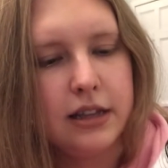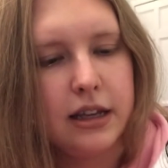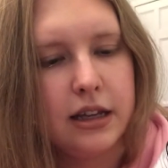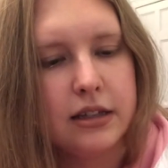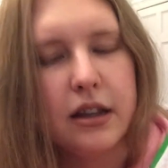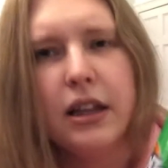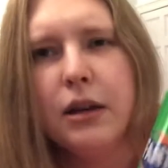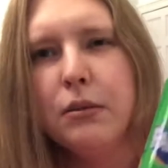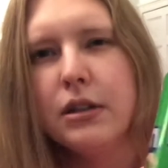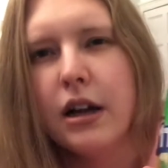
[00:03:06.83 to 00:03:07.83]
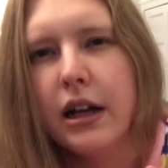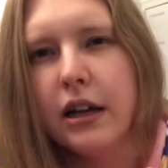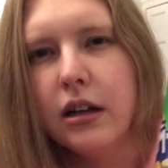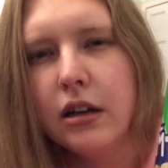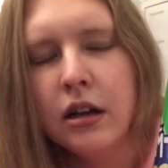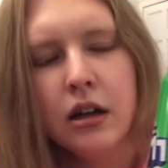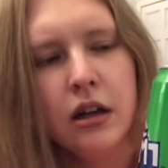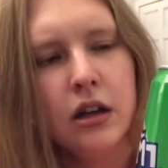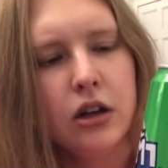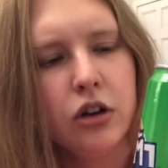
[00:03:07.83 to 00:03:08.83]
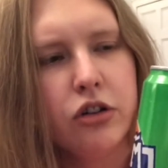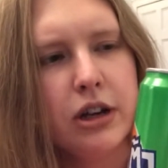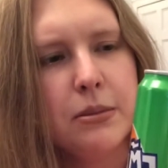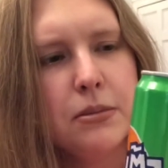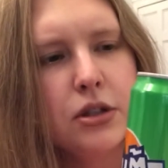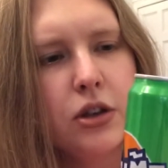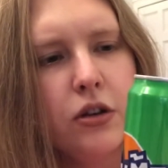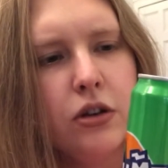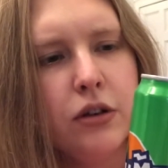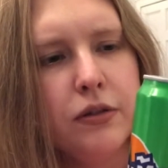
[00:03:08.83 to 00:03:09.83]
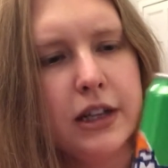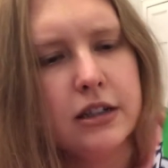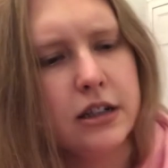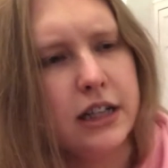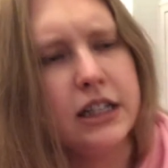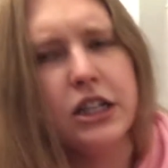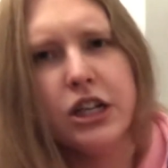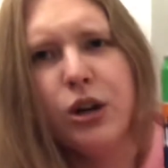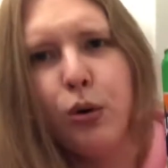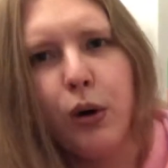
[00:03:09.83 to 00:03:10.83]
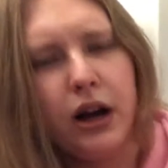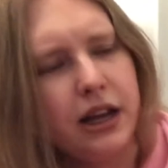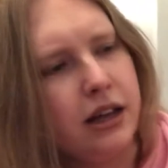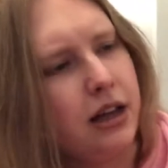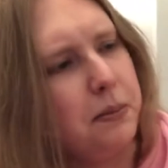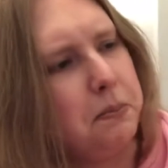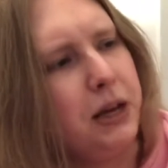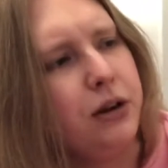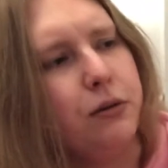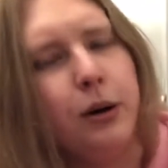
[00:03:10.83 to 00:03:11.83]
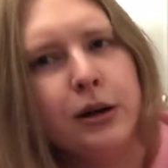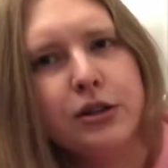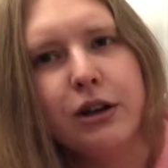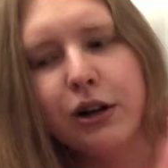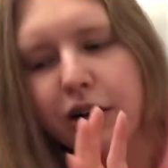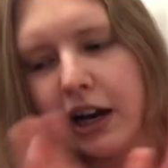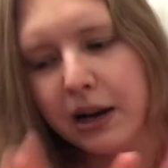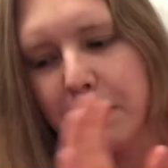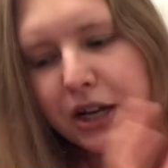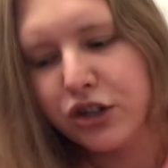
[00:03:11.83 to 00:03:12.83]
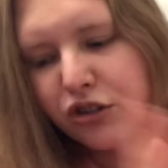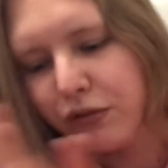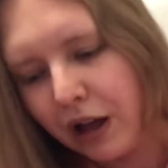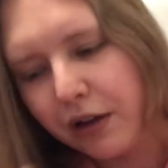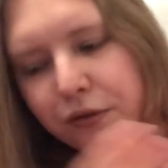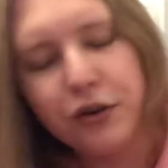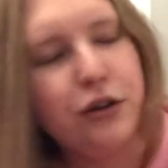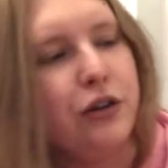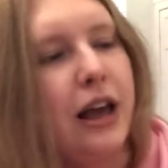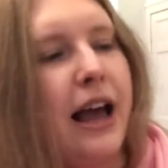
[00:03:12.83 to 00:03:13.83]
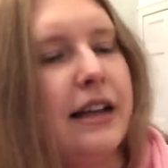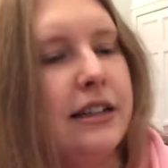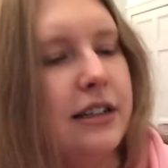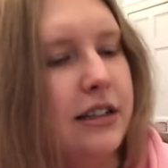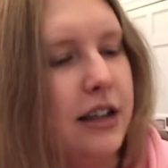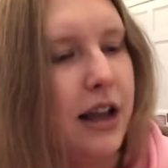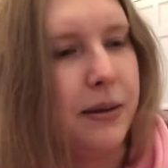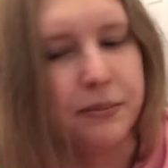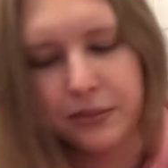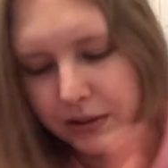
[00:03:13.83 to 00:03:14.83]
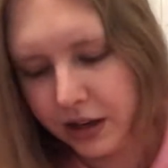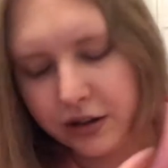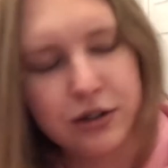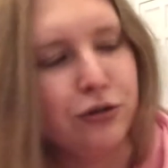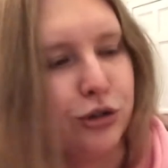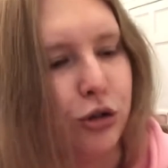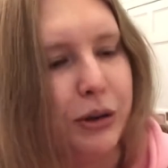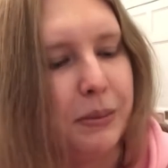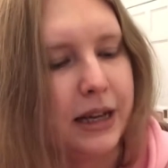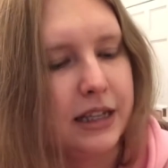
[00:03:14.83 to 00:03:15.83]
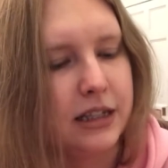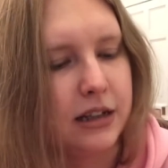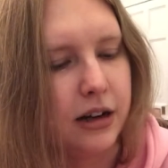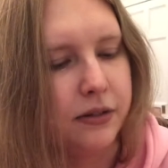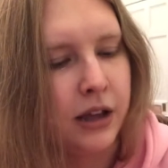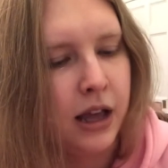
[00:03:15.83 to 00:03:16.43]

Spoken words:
is, I think it was like cream soda Fanta, and that's actually quite a big one. So I got a kind of mixture of like food and you know, sort of toy based stuff.